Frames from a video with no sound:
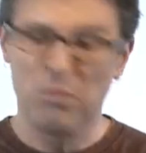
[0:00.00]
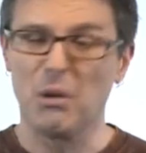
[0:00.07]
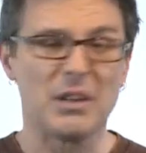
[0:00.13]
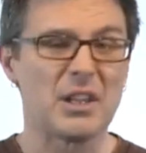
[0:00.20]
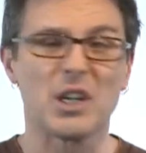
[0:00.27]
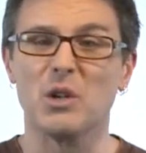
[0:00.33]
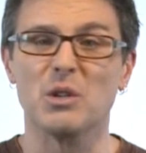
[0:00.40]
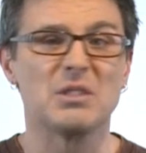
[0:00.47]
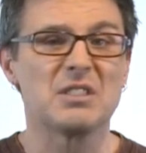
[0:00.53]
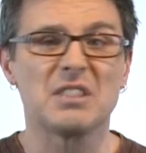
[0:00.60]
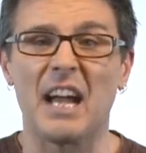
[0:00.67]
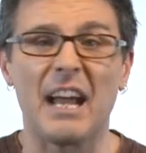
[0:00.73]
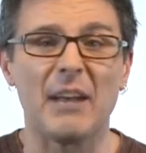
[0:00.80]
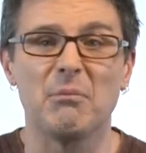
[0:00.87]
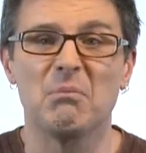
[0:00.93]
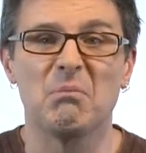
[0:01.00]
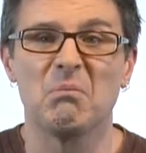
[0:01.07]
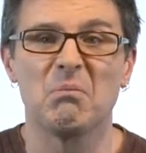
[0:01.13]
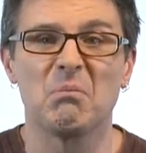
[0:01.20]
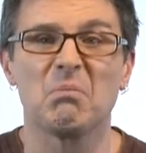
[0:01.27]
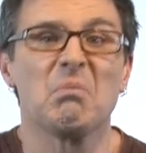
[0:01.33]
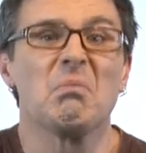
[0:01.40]
with a good tan.
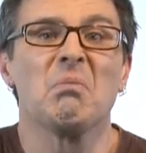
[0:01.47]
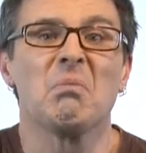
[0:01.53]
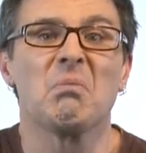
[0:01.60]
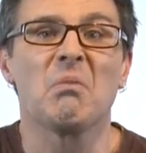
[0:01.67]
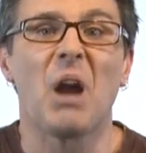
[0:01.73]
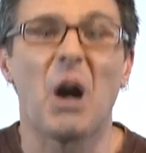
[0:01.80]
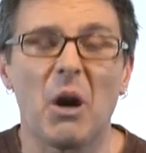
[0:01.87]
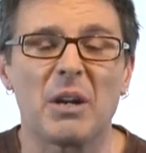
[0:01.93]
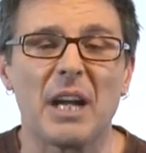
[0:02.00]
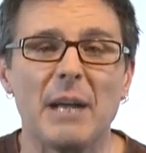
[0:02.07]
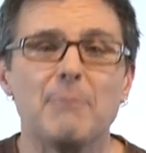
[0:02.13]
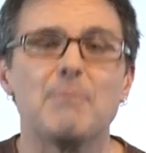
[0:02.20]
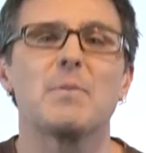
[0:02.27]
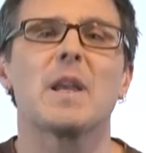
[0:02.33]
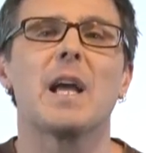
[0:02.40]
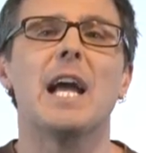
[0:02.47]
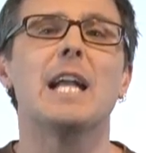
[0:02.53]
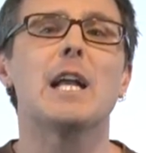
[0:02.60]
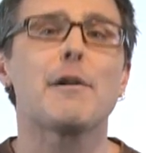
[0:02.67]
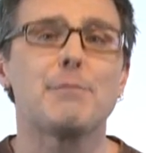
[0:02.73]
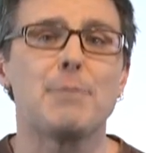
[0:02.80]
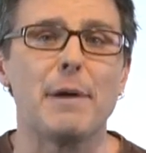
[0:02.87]
Okay,
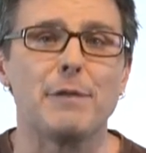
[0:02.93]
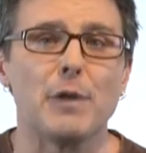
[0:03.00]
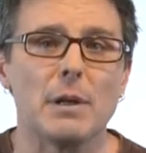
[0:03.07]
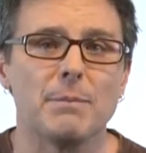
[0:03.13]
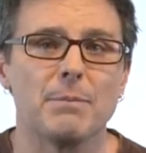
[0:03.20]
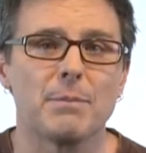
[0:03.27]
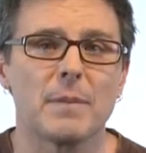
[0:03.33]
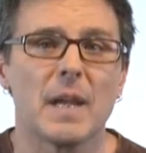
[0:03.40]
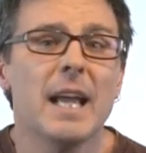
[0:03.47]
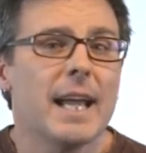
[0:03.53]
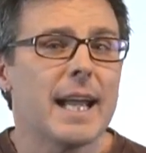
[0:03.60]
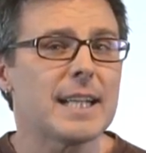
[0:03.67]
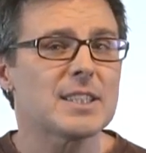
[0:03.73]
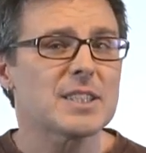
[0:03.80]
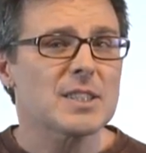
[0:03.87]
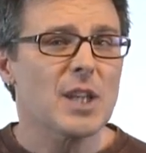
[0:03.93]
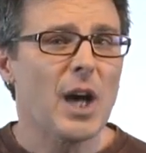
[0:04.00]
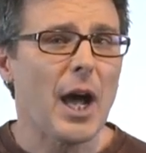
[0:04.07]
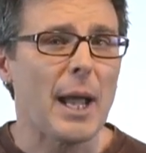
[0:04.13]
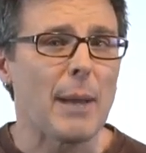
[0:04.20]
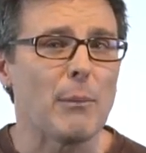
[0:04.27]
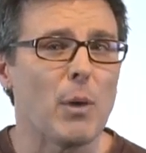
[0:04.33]
enough piffle. It's
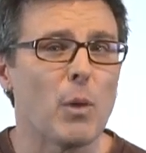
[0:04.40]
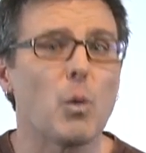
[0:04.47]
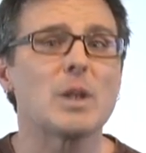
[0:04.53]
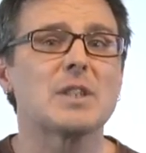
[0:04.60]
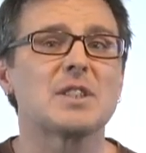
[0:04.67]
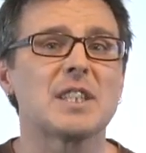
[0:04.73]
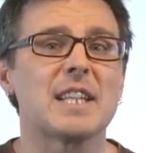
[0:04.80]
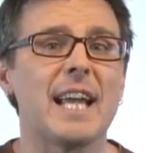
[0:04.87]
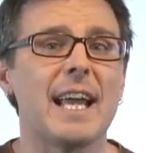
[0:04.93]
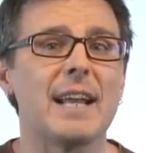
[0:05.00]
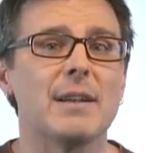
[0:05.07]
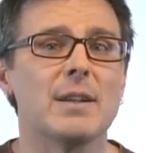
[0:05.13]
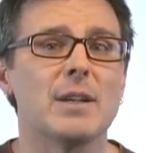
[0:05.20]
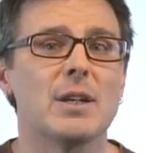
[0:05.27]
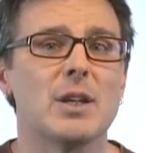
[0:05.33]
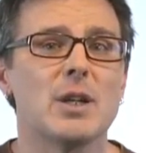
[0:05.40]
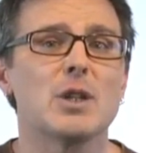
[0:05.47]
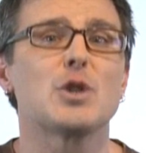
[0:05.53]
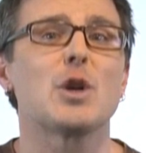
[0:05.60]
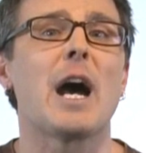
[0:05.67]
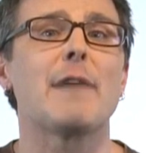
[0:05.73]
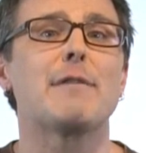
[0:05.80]
time, once again,
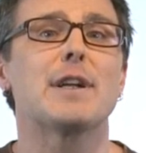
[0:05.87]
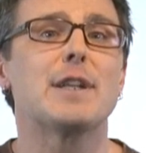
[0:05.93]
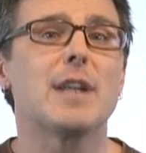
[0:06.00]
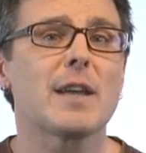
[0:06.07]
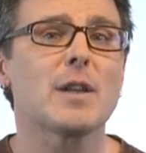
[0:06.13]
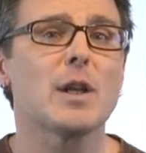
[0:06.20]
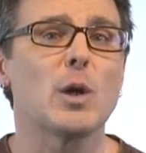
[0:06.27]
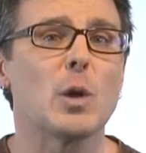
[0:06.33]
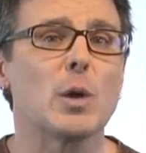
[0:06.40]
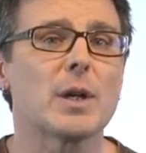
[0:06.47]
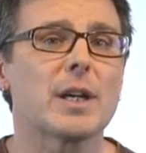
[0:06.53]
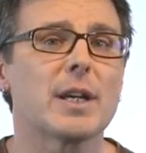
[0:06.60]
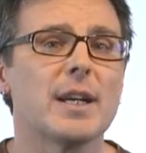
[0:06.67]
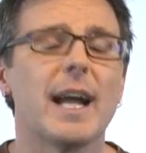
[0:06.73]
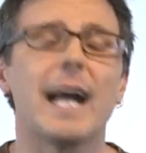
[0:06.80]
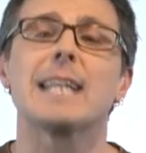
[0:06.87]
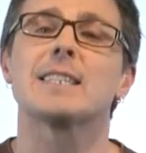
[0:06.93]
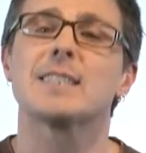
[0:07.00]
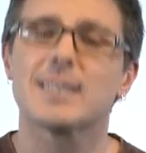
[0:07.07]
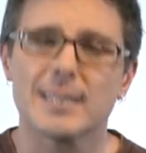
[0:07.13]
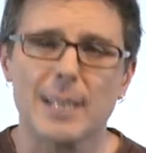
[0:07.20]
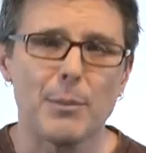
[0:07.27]
to have another look at
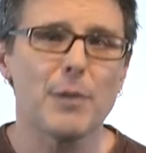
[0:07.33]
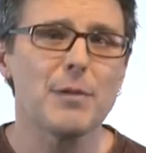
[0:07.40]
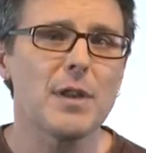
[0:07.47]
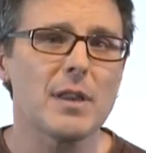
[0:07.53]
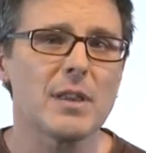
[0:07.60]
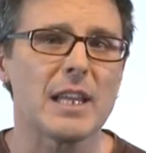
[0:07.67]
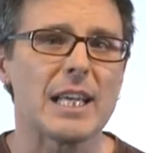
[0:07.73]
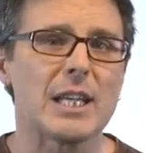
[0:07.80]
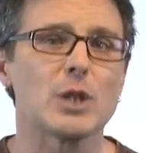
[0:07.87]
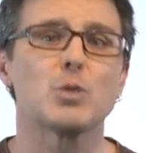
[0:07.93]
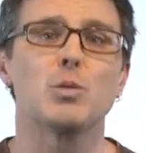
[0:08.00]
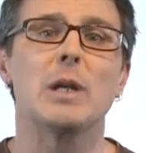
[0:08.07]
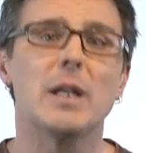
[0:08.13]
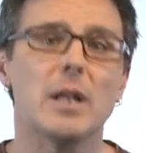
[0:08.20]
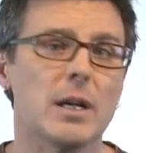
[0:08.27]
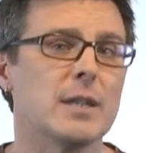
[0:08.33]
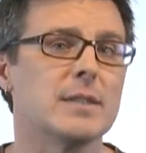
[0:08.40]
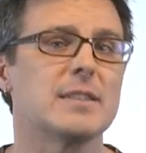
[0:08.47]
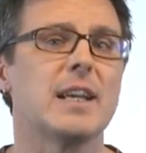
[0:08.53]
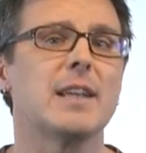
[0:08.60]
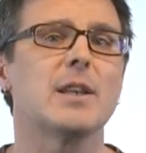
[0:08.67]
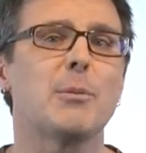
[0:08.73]
some of the things we learned
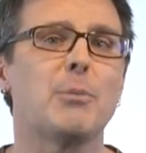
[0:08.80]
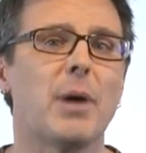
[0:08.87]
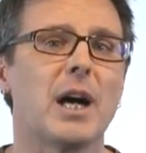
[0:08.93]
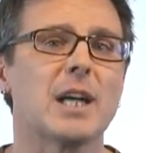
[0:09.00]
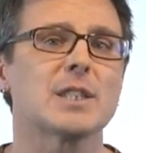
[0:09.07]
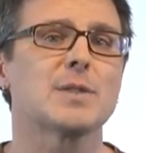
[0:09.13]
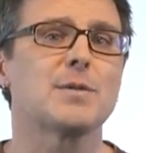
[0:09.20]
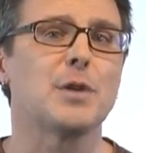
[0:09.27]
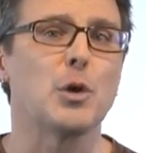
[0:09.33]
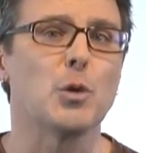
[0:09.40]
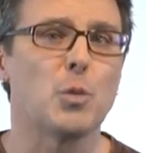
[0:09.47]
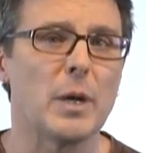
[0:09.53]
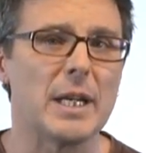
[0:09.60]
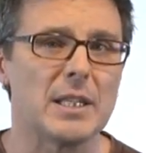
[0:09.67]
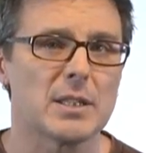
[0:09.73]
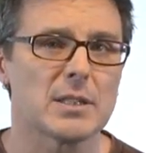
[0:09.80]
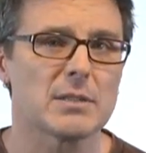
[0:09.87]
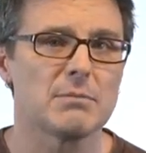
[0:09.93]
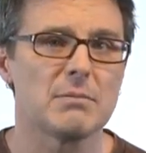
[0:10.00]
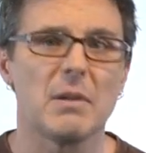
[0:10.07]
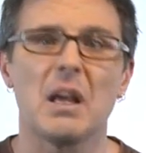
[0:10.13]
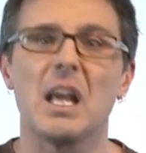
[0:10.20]
in the past few weeks.
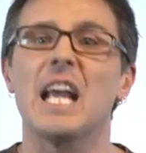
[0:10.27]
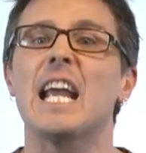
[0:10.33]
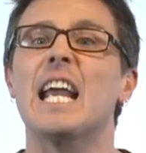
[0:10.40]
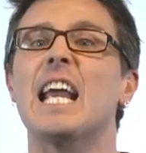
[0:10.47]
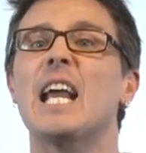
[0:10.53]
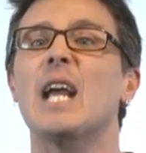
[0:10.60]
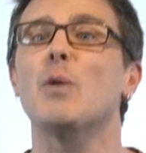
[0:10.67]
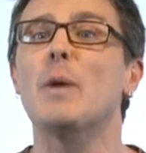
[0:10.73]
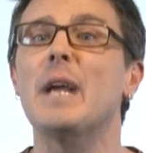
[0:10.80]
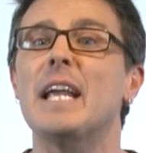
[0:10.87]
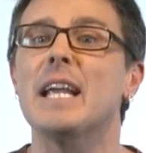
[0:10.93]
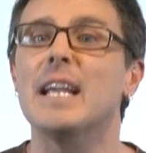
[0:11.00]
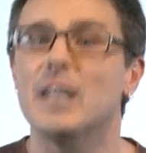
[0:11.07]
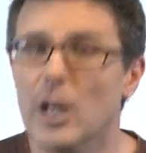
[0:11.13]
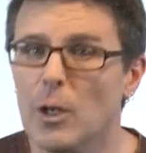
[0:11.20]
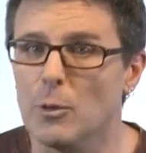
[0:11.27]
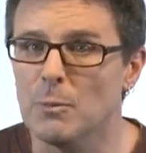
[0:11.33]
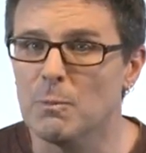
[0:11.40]
Here we go.